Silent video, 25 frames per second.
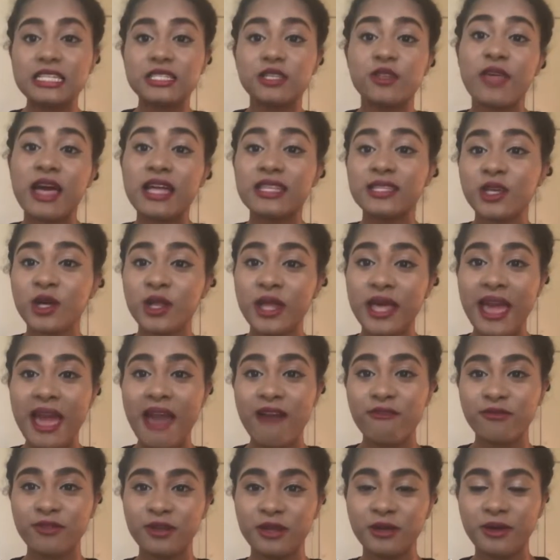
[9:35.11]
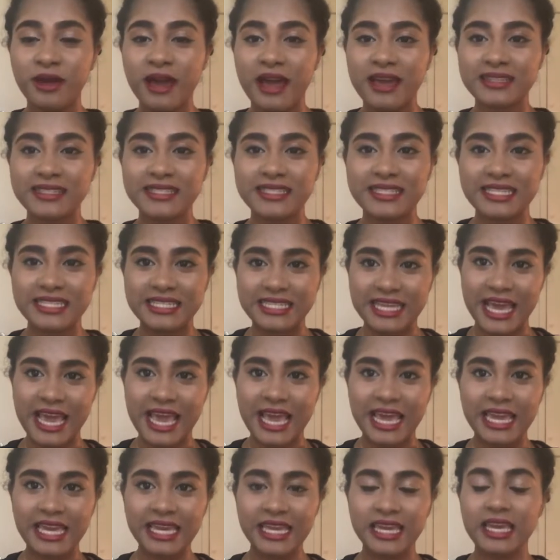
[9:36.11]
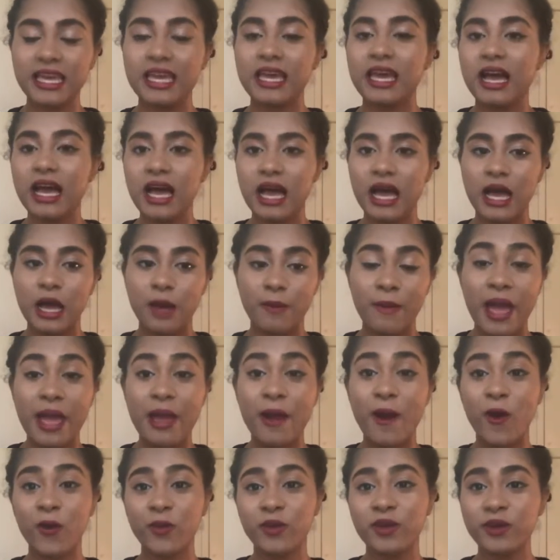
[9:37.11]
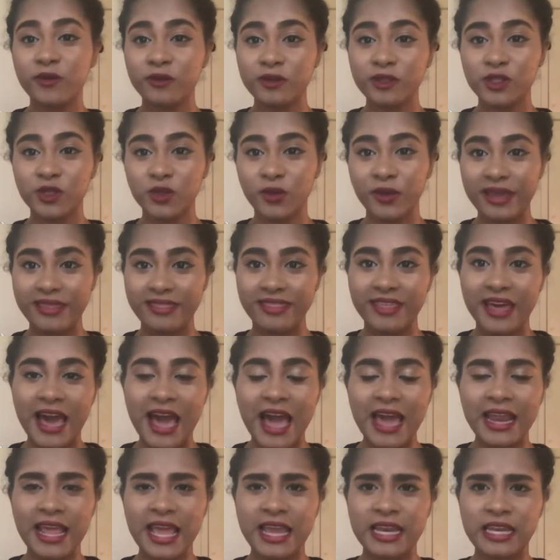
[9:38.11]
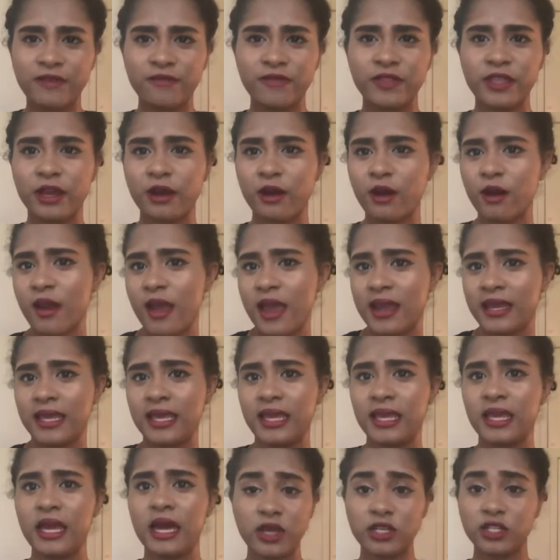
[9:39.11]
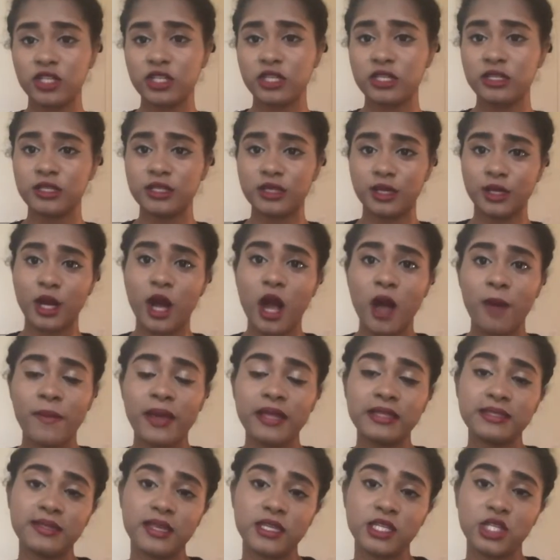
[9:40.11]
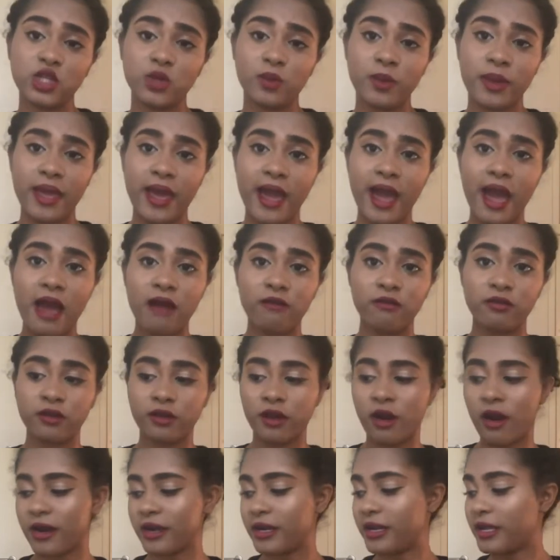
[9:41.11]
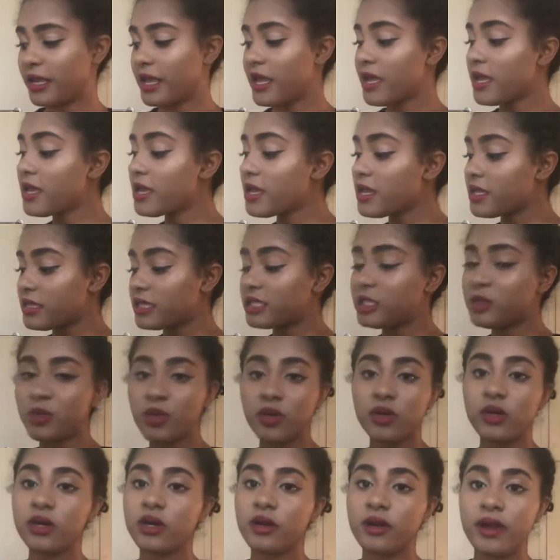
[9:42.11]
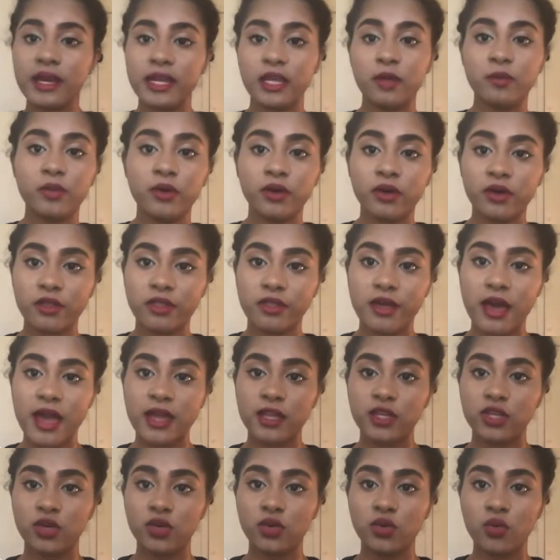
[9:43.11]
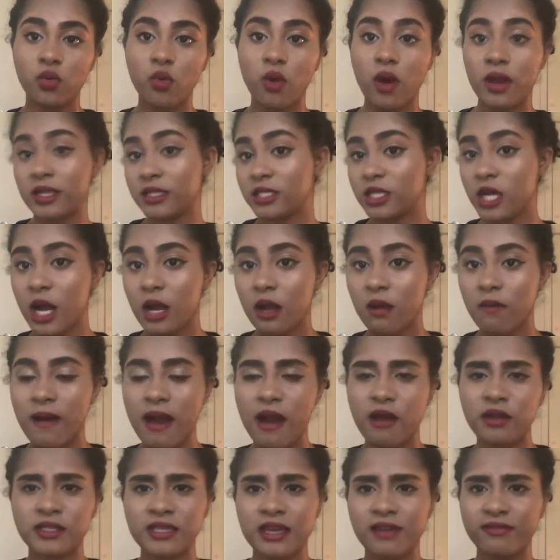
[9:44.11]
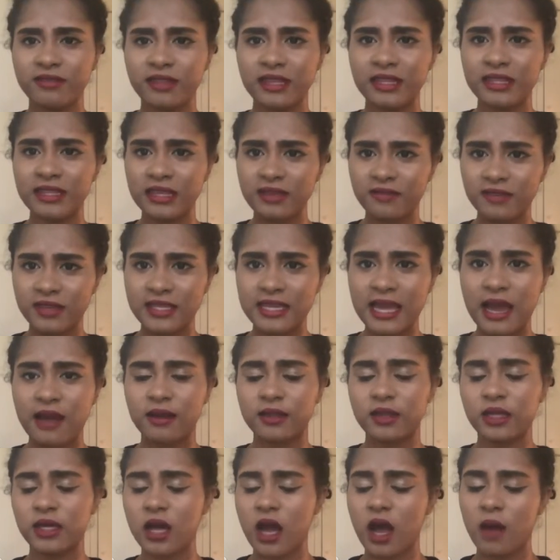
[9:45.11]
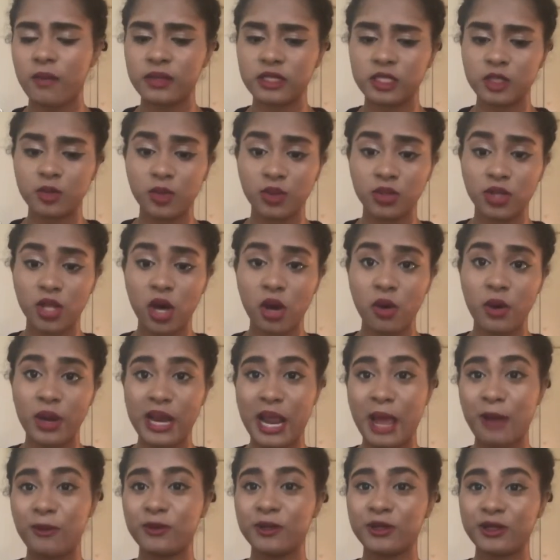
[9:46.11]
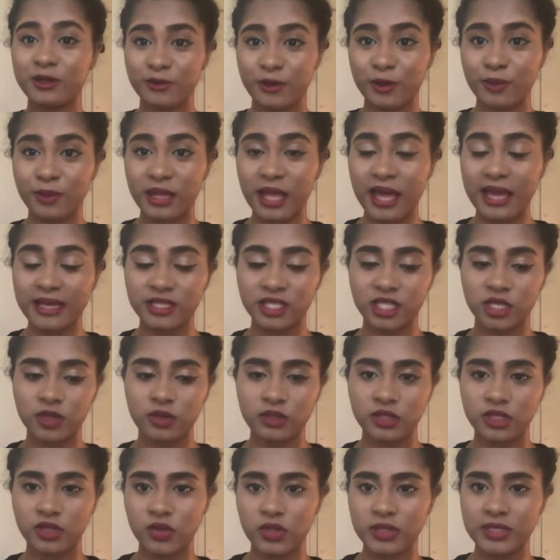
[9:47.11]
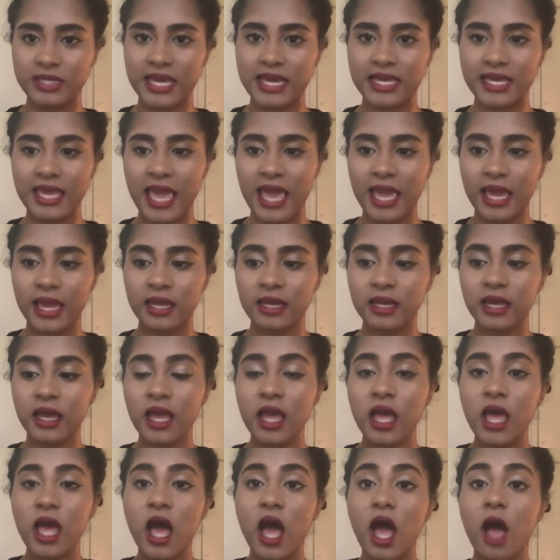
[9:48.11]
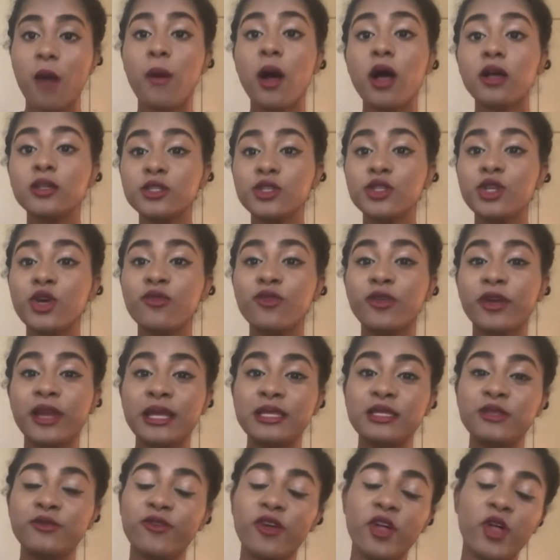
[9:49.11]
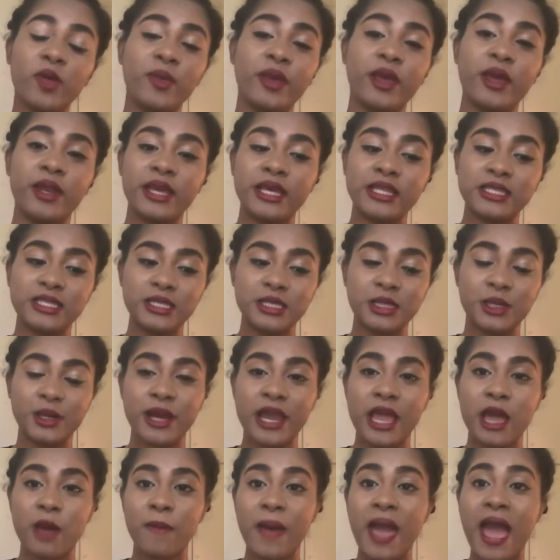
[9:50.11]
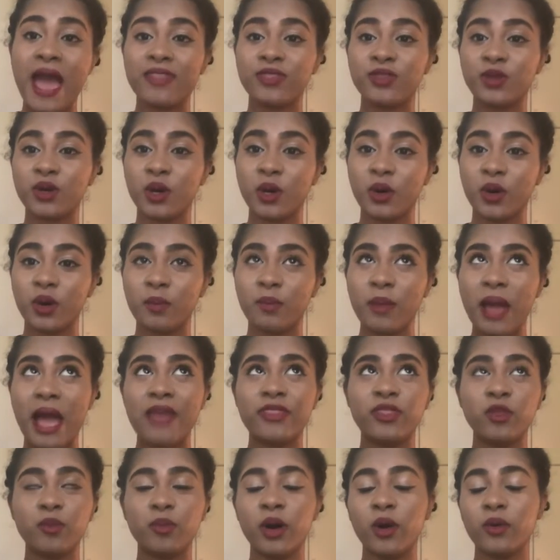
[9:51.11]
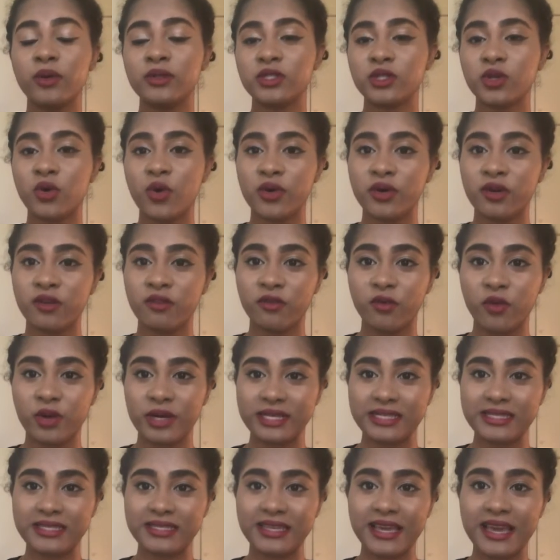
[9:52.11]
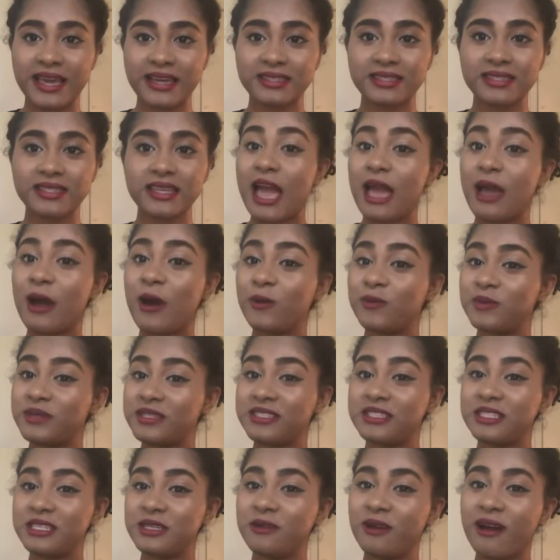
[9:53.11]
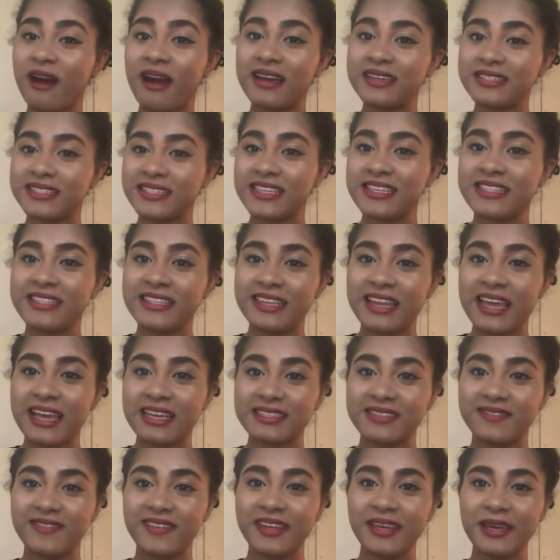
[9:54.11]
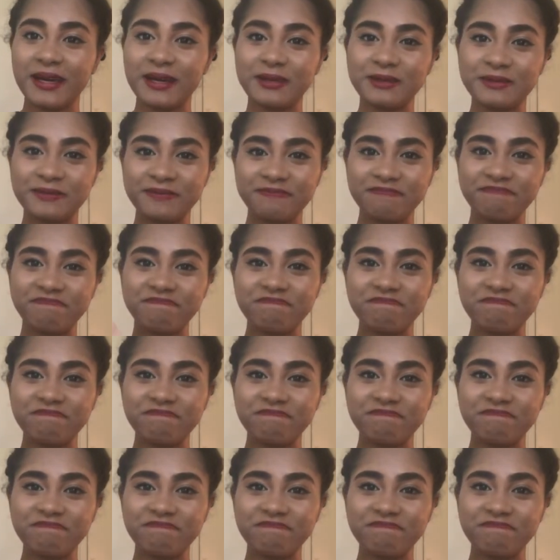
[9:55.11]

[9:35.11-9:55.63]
So that's all I have for you guys today. I hope you enjoyed that, and if there are any questions or comments that you may have regarding this book or any book that you want to talk about, definitely leave it down in the comments below and I will reply to you as soon as I can. Also, don't forget to follow me on Instagram at the Poets Corner 46. I hope to see you guys in the next video.